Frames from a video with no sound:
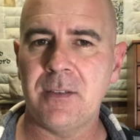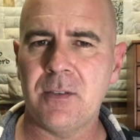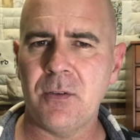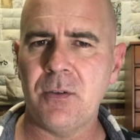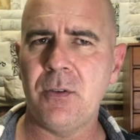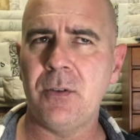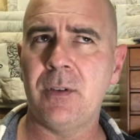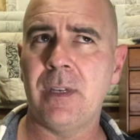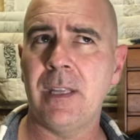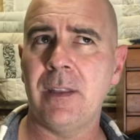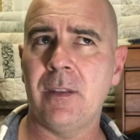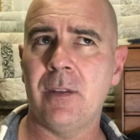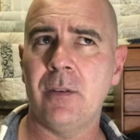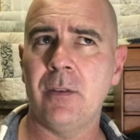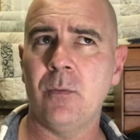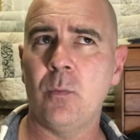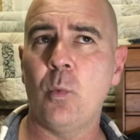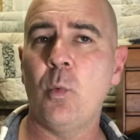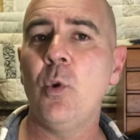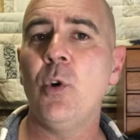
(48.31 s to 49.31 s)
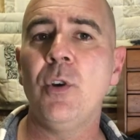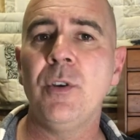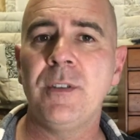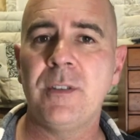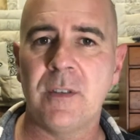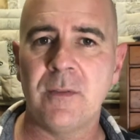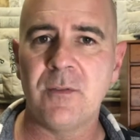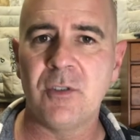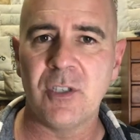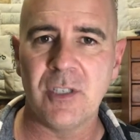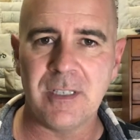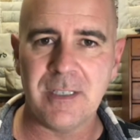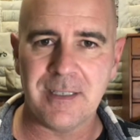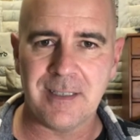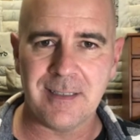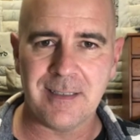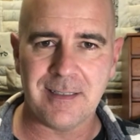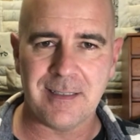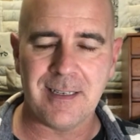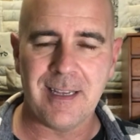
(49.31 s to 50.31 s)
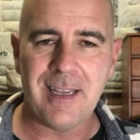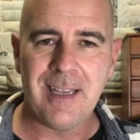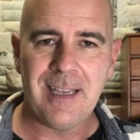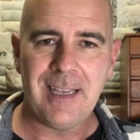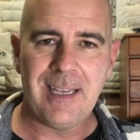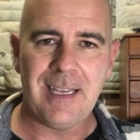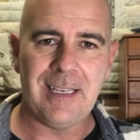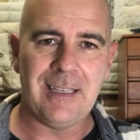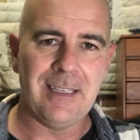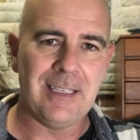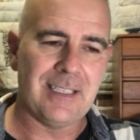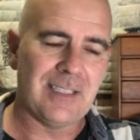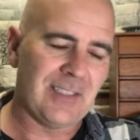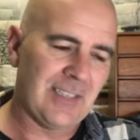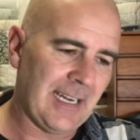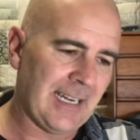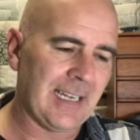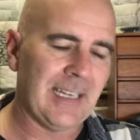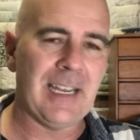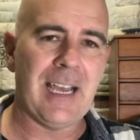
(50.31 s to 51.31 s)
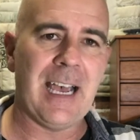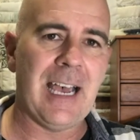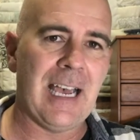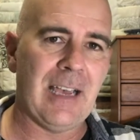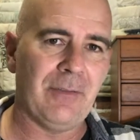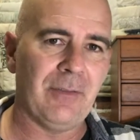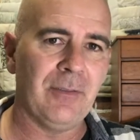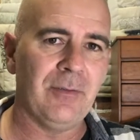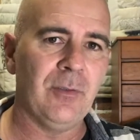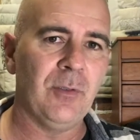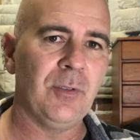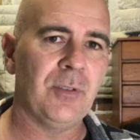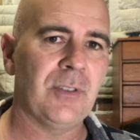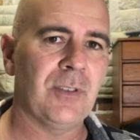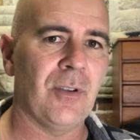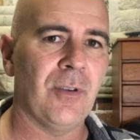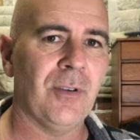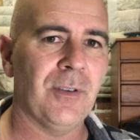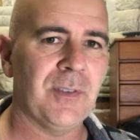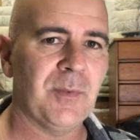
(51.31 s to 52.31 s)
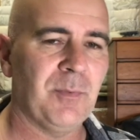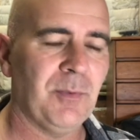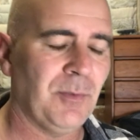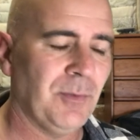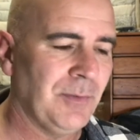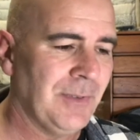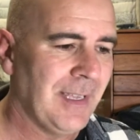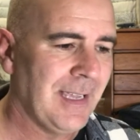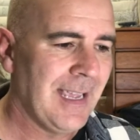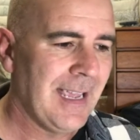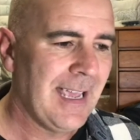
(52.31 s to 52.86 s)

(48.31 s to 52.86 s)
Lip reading: So you get the words of Jesus in this second half of Luke's gospel.